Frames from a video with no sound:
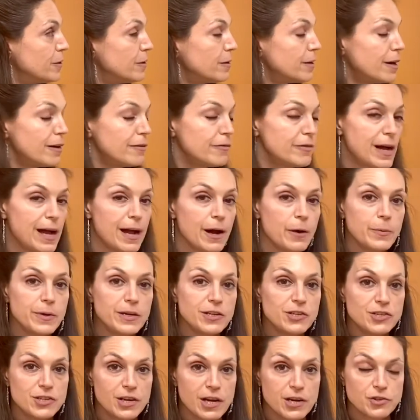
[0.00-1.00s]
of how we
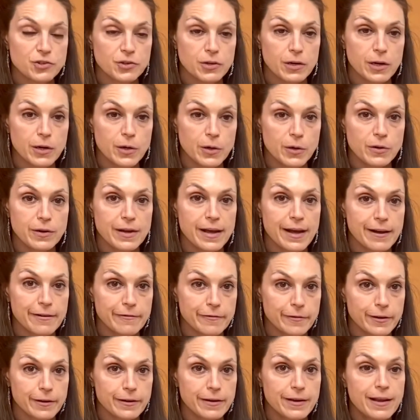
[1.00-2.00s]
judge our own
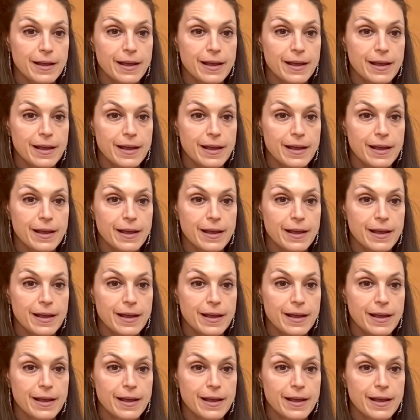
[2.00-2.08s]
effort,